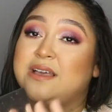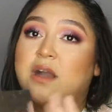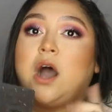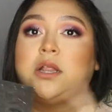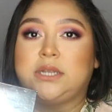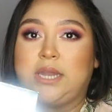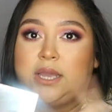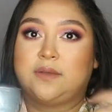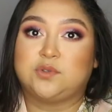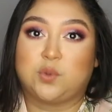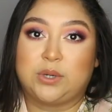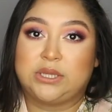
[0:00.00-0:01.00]
Holiday
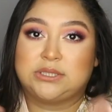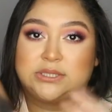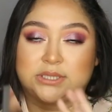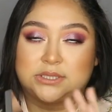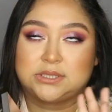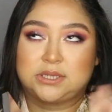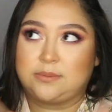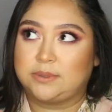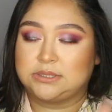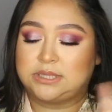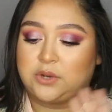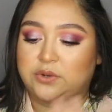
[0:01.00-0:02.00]
of 2016. I'm
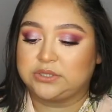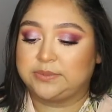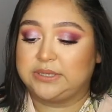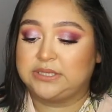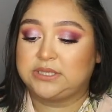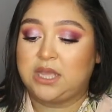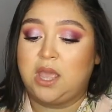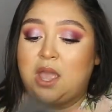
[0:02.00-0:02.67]
gonna say Christmas.